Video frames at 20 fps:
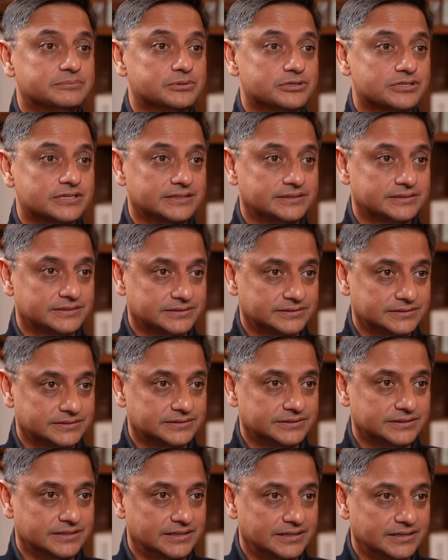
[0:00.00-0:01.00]
uh, percent
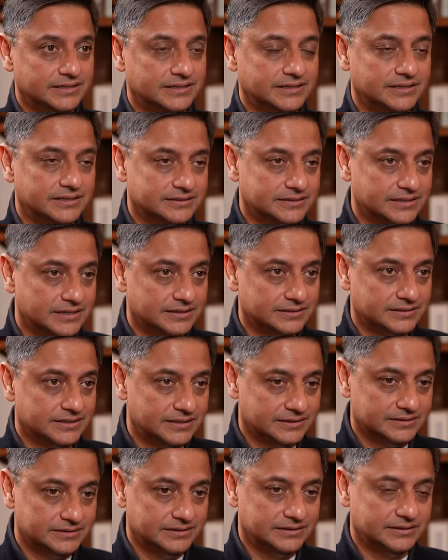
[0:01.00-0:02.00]
at, at,
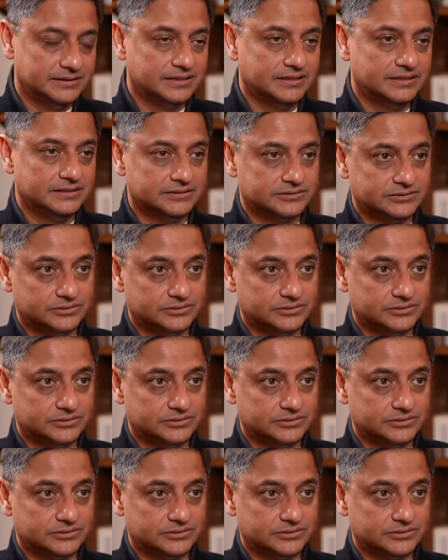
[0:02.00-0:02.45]
uh,